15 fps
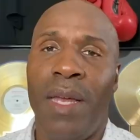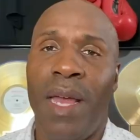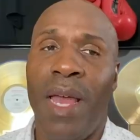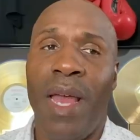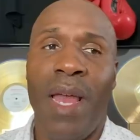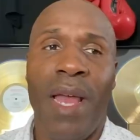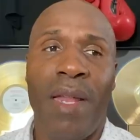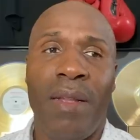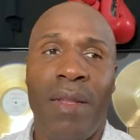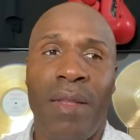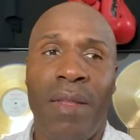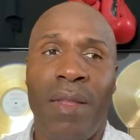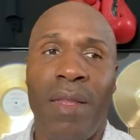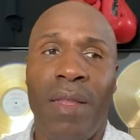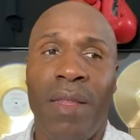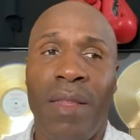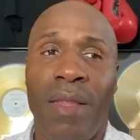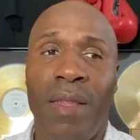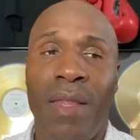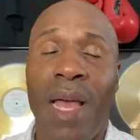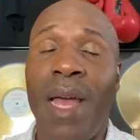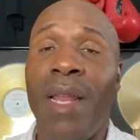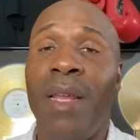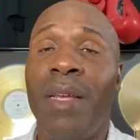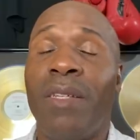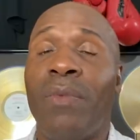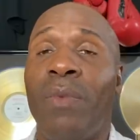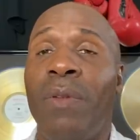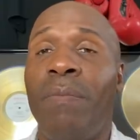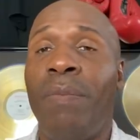And that
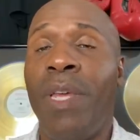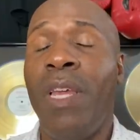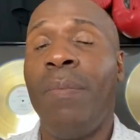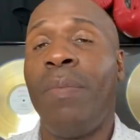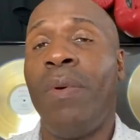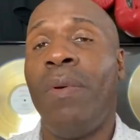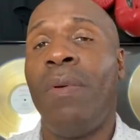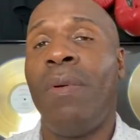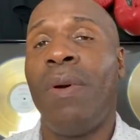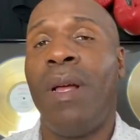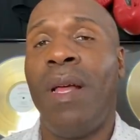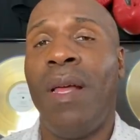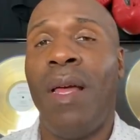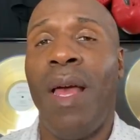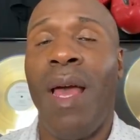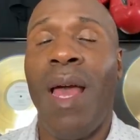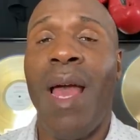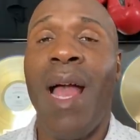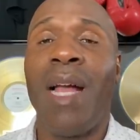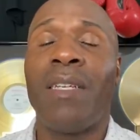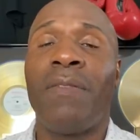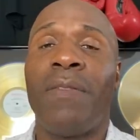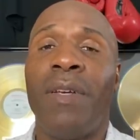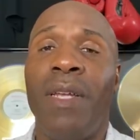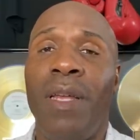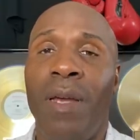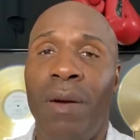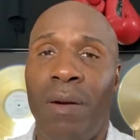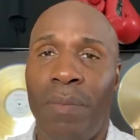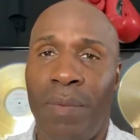is when people ask for
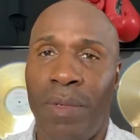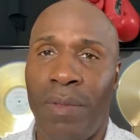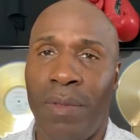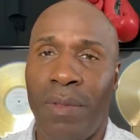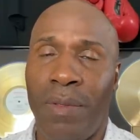help,